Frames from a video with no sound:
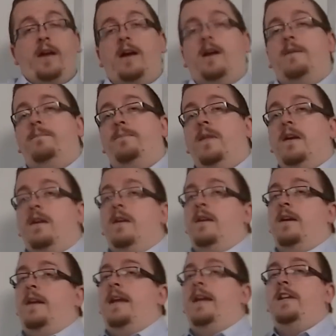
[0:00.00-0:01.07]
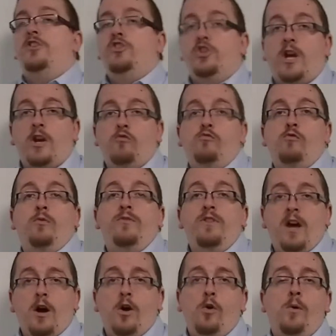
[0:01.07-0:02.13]
Um, in general,
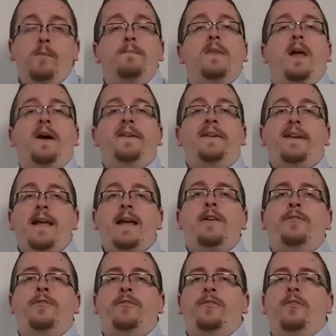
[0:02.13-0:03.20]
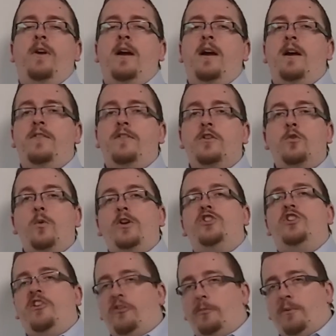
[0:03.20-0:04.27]
no, unless uh, the
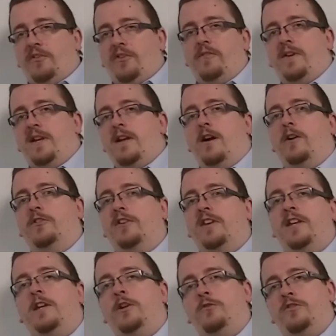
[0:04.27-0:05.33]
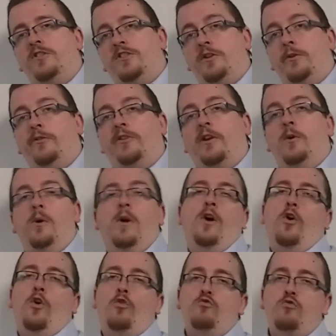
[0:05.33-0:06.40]
question is specifically asking you to do so
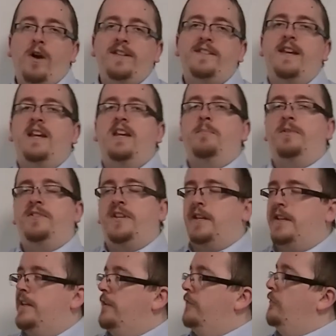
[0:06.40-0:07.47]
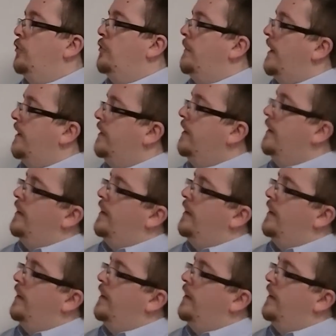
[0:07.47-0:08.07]
or write it in a particular format.